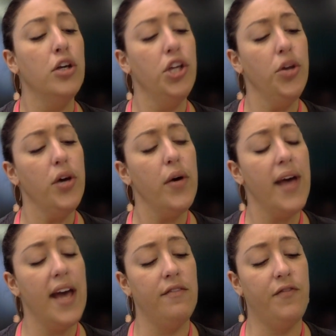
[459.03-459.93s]
You go
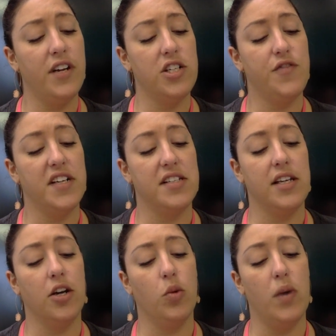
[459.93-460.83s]
ahead and finish
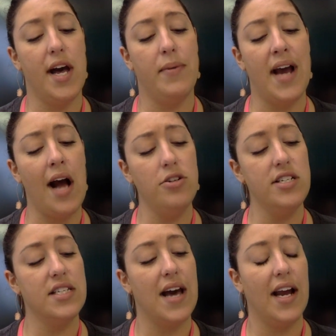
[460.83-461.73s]
fixing your web, and I'll
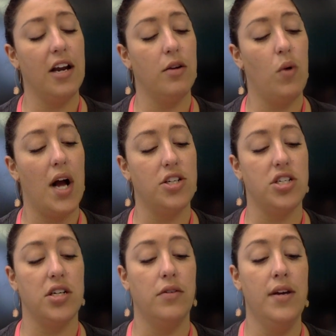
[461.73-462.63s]
just lie here and
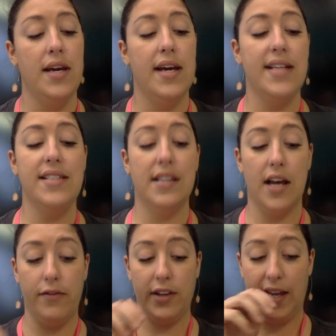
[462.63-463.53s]
watch you. It's a
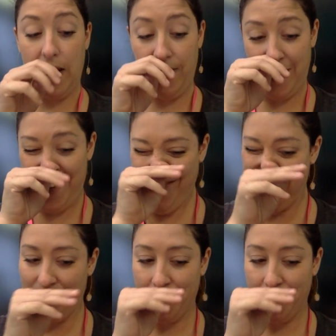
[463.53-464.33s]
lovely evening.